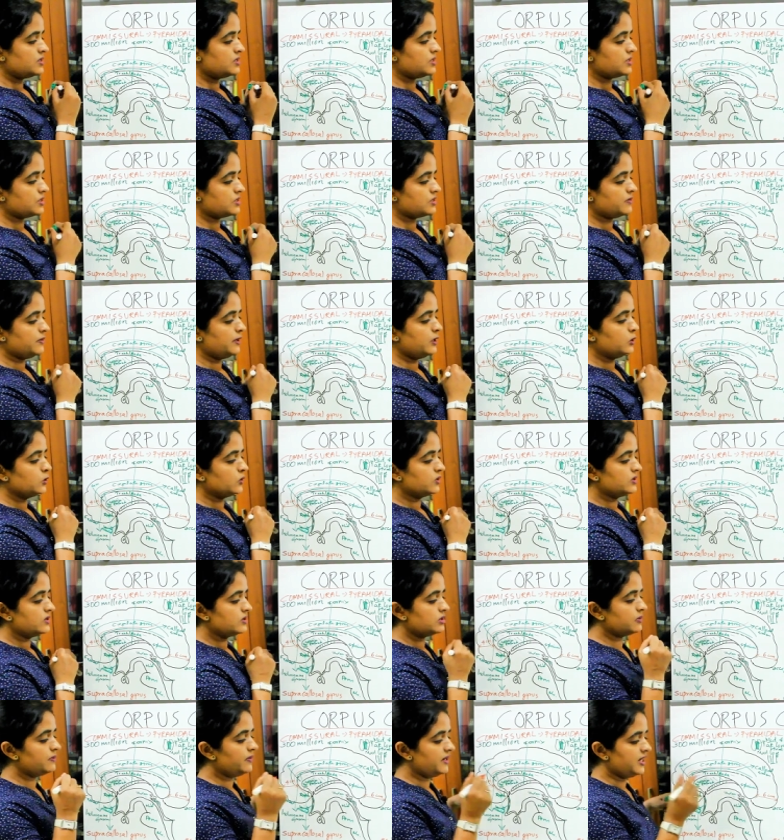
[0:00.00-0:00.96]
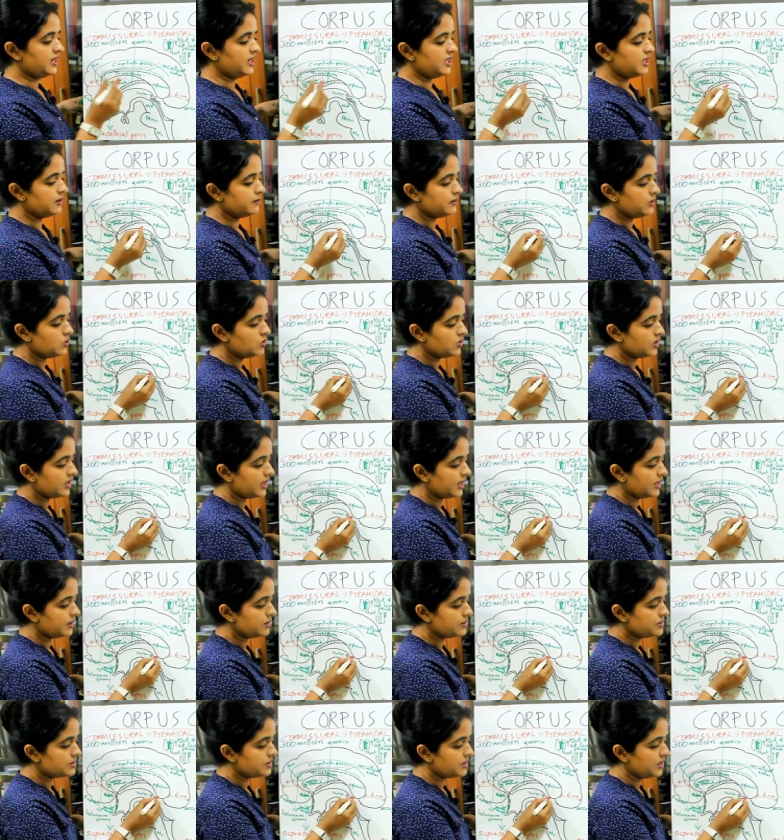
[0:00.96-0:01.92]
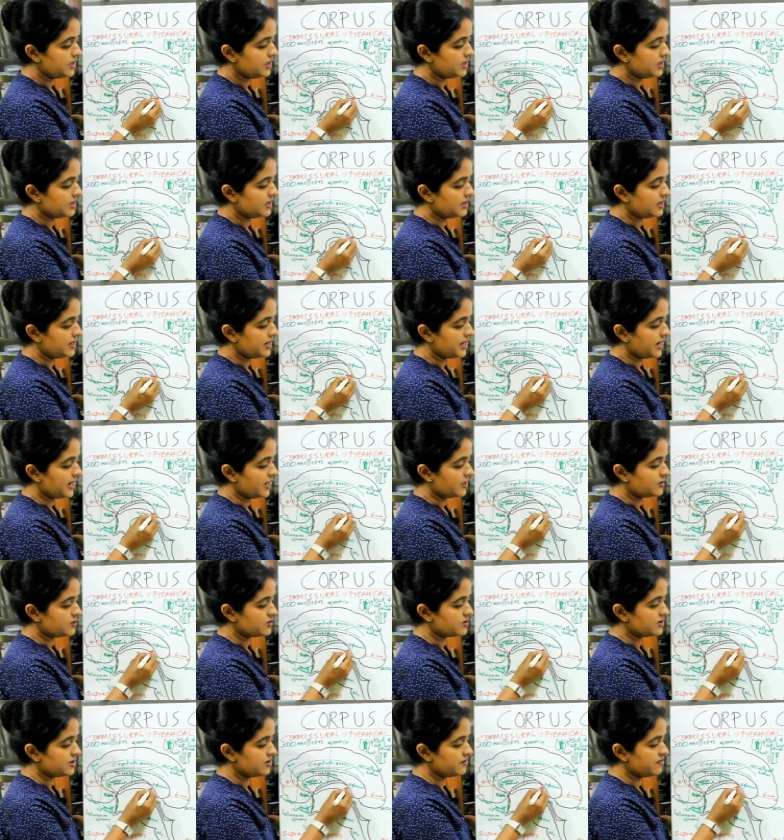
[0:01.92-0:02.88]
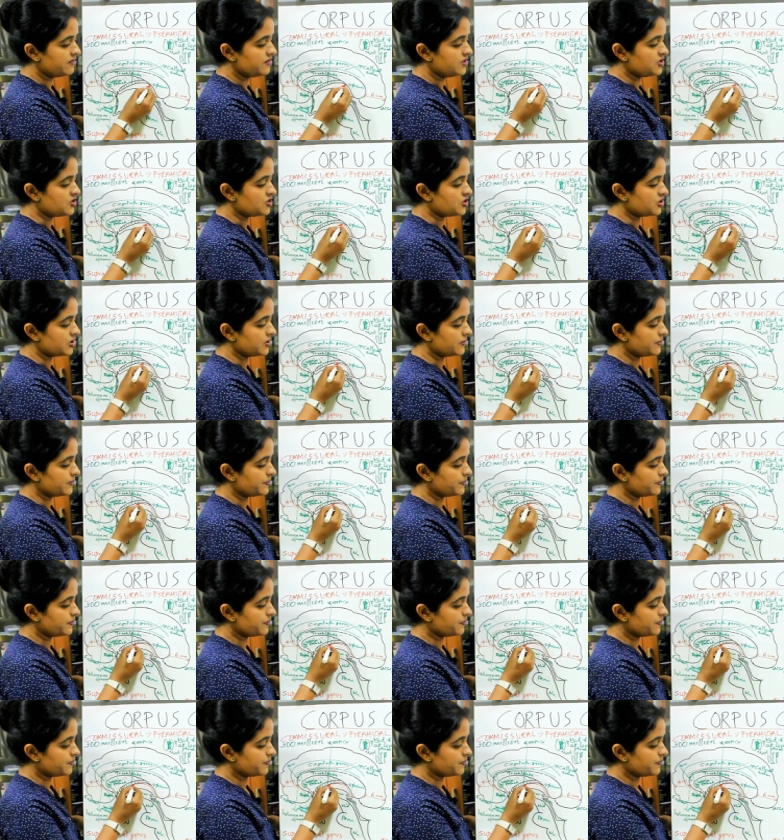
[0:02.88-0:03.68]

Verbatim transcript: just below the splenium, you can see a lateral fissure.